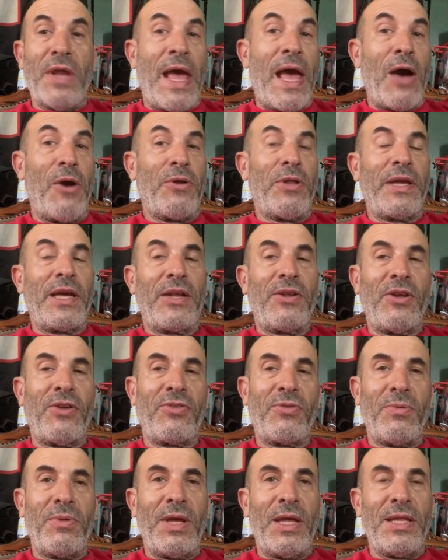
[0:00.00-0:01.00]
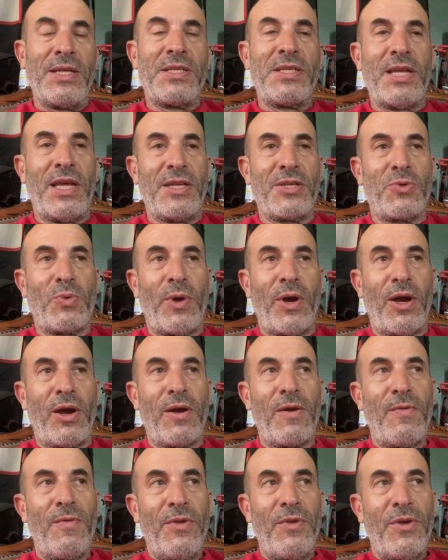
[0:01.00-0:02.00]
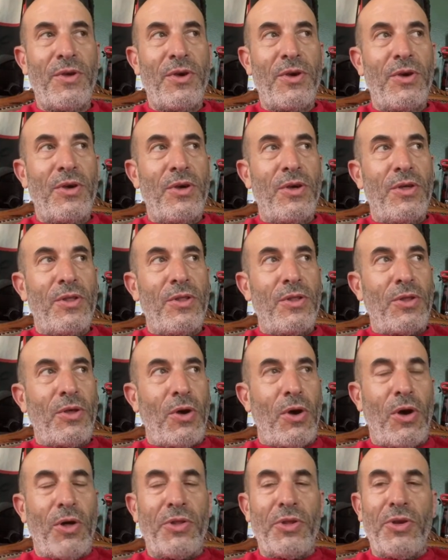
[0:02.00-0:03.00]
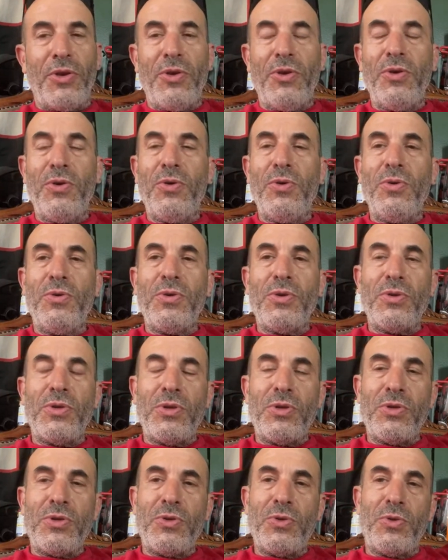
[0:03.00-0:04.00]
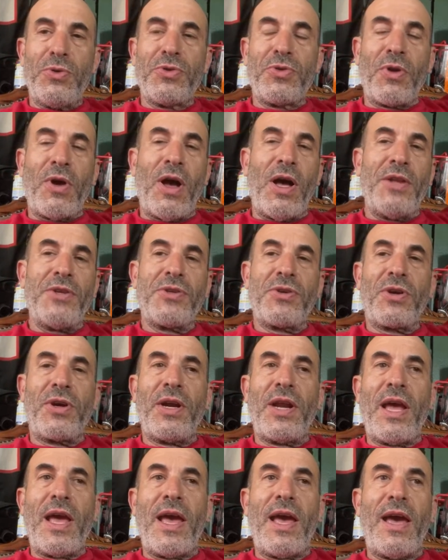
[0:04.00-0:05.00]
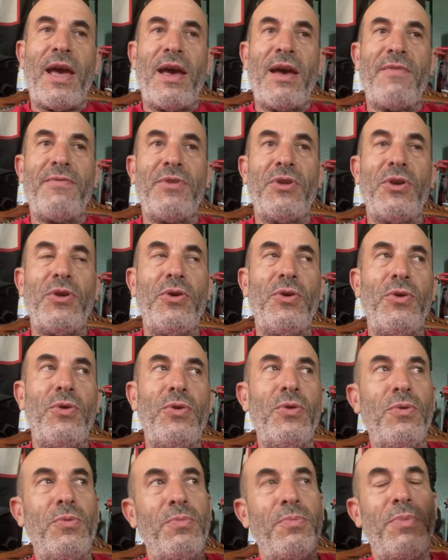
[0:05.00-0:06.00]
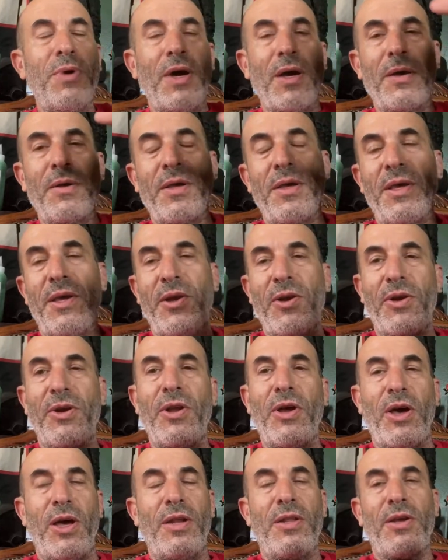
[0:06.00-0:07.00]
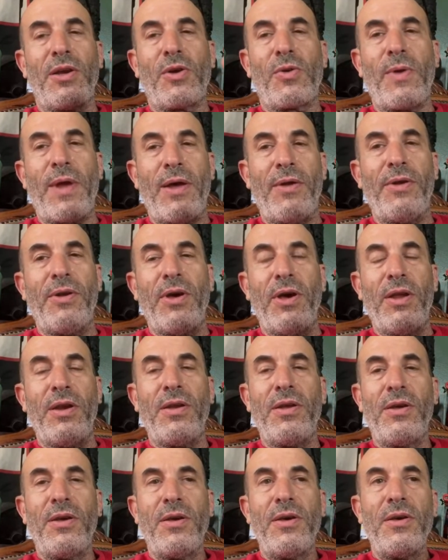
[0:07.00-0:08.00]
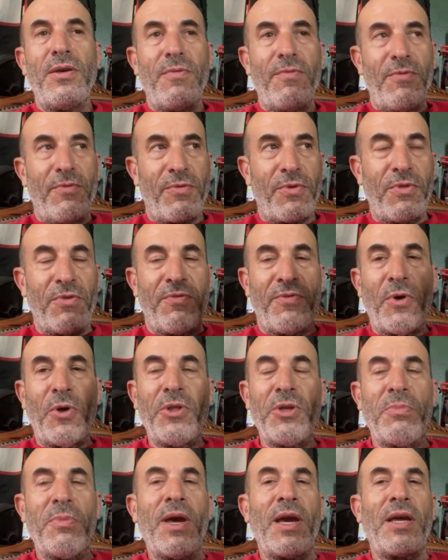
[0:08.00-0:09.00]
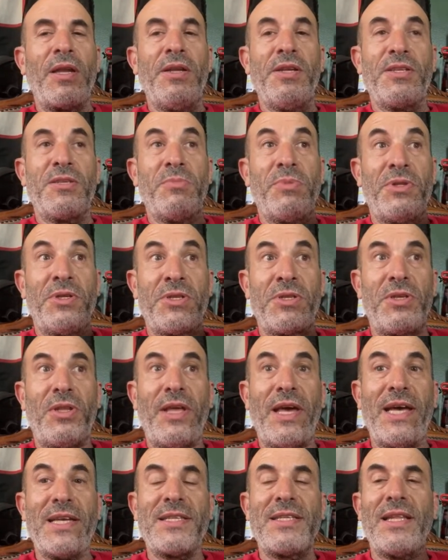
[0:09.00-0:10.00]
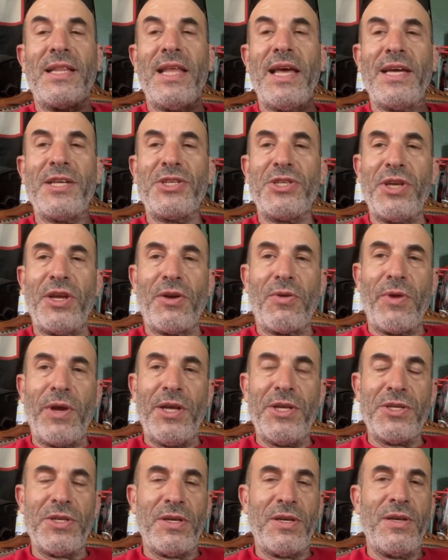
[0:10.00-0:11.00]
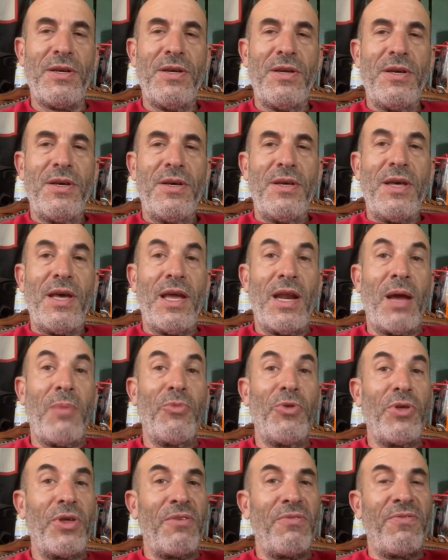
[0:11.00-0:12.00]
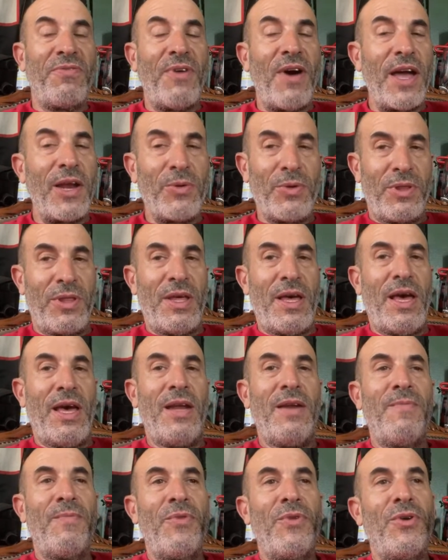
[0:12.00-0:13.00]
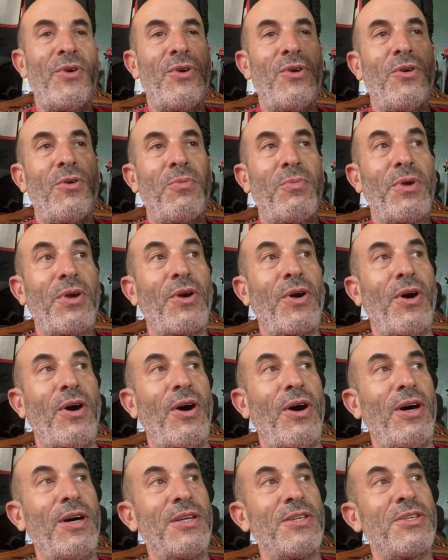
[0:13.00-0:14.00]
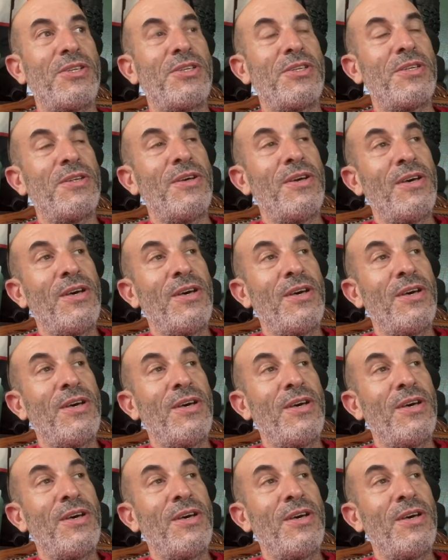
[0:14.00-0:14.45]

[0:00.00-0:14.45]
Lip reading: down. Like it doesn't, in the sense where all the new Dualtrons are gonna have the new gear nut, the crown nut for the folding mechanism, but this still has the last generation. And I'm really fine with that because